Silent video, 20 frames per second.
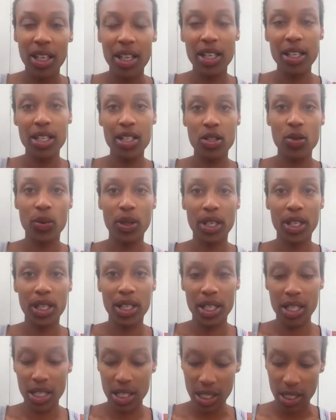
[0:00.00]
it is what it
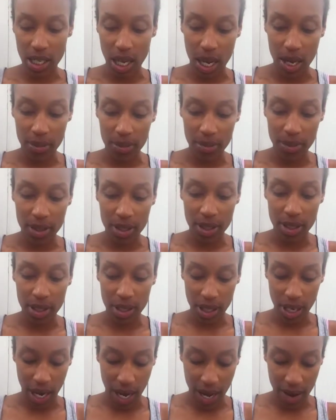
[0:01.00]
is.
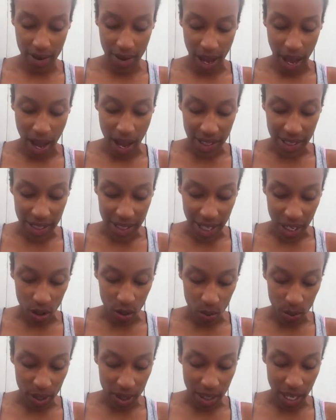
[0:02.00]
I
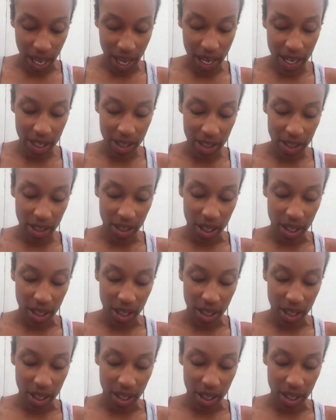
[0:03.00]
dealt with that.